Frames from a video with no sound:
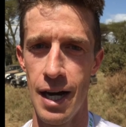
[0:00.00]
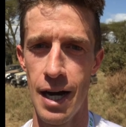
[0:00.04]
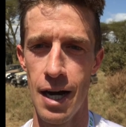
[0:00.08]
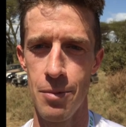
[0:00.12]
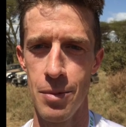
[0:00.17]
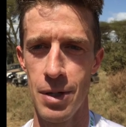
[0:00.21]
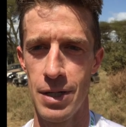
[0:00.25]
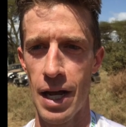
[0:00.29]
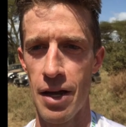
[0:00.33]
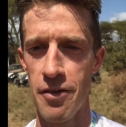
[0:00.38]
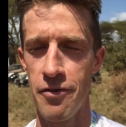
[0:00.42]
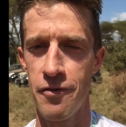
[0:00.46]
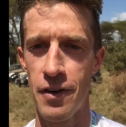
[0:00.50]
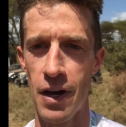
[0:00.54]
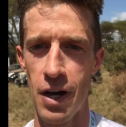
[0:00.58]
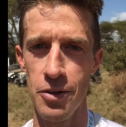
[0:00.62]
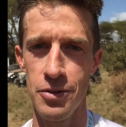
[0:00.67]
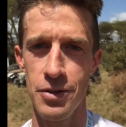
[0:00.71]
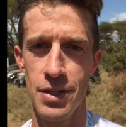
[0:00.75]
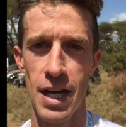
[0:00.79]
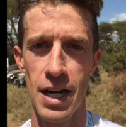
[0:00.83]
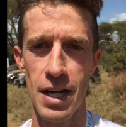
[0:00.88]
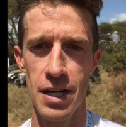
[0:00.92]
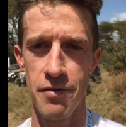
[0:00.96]
um, and I
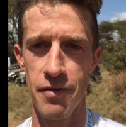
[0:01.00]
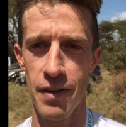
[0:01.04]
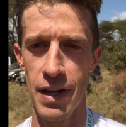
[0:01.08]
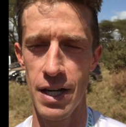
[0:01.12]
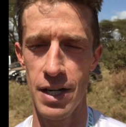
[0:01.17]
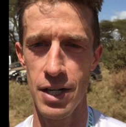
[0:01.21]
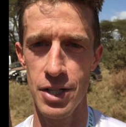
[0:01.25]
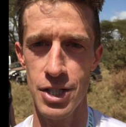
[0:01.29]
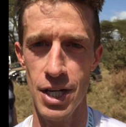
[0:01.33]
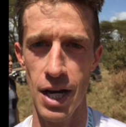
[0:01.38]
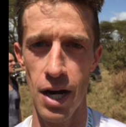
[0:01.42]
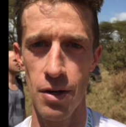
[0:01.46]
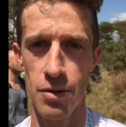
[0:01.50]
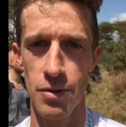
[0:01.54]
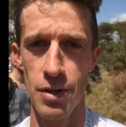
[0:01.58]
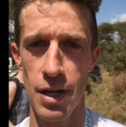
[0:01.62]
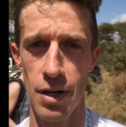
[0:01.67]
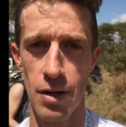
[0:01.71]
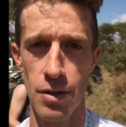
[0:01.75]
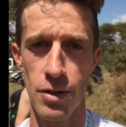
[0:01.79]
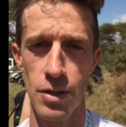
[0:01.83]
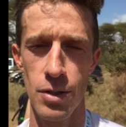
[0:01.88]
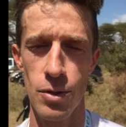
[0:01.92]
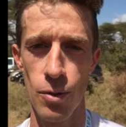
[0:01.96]
felt that advantage
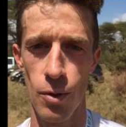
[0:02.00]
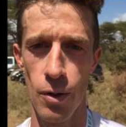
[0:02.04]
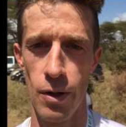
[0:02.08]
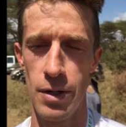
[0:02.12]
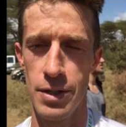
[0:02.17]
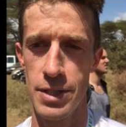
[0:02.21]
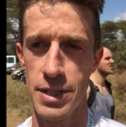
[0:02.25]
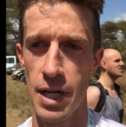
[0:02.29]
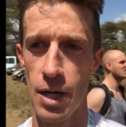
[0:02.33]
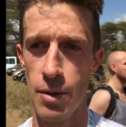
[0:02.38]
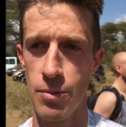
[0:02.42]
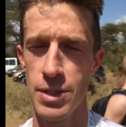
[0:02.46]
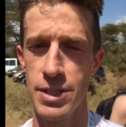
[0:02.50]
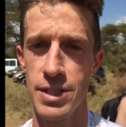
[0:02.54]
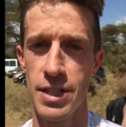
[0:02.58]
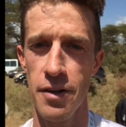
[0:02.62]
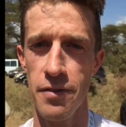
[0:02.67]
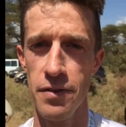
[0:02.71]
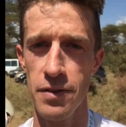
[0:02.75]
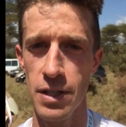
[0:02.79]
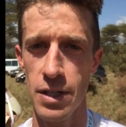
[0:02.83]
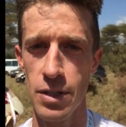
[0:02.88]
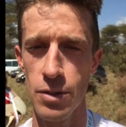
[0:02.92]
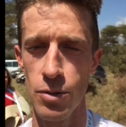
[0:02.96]
out there in the course. I
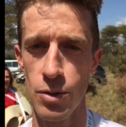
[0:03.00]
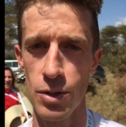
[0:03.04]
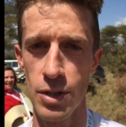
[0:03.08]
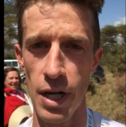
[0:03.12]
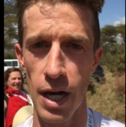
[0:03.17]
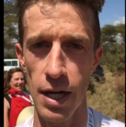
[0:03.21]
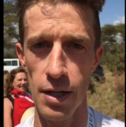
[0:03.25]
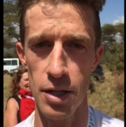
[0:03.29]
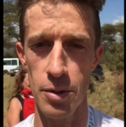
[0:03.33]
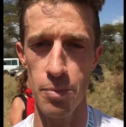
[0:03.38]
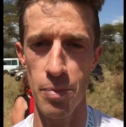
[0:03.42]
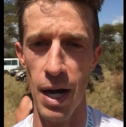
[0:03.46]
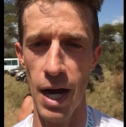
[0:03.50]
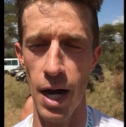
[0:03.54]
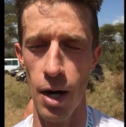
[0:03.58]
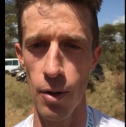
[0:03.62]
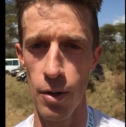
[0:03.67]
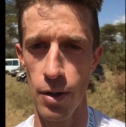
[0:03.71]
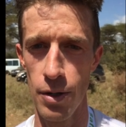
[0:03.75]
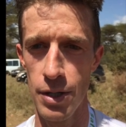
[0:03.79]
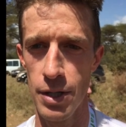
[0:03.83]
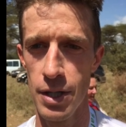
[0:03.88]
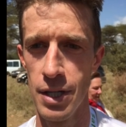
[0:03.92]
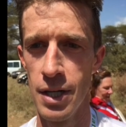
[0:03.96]
was definitely Ugali
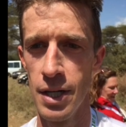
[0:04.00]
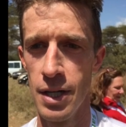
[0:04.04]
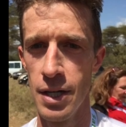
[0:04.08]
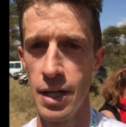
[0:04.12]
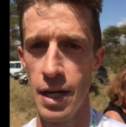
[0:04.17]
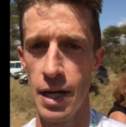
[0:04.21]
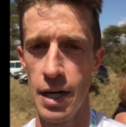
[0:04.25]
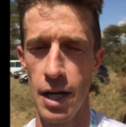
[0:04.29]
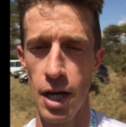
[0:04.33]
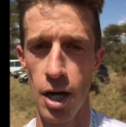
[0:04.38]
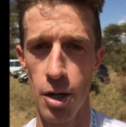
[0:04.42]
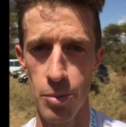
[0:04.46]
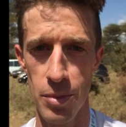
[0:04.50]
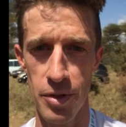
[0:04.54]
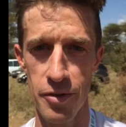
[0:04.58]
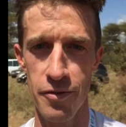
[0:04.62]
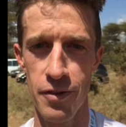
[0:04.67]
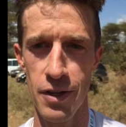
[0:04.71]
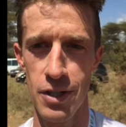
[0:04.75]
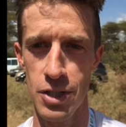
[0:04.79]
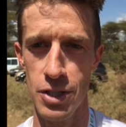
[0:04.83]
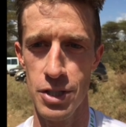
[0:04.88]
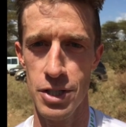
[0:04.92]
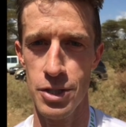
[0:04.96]
powered, and it
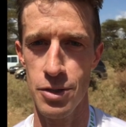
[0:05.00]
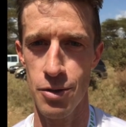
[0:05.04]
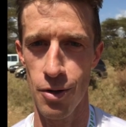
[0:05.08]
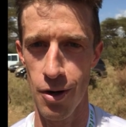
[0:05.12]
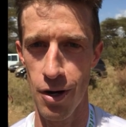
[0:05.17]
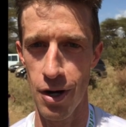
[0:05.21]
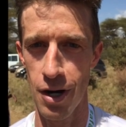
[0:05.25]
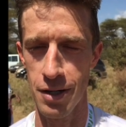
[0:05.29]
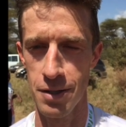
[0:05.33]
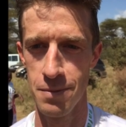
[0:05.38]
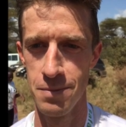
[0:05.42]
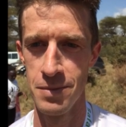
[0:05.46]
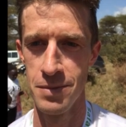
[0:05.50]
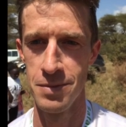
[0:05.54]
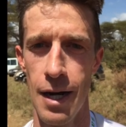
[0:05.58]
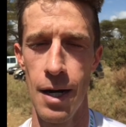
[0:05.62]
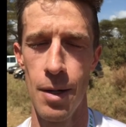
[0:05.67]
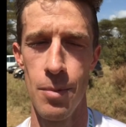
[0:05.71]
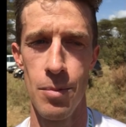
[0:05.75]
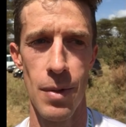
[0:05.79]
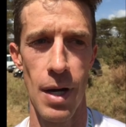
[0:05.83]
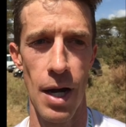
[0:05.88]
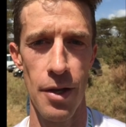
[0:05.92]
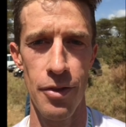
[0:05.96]
helped me finish strong.
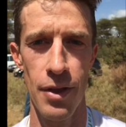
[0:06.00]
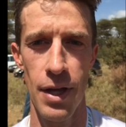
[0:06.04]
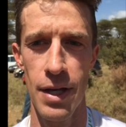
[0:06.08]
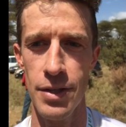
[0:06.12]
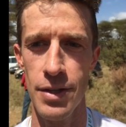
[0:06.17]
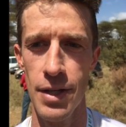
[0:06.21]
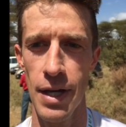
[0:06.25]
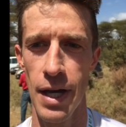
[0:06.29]
I think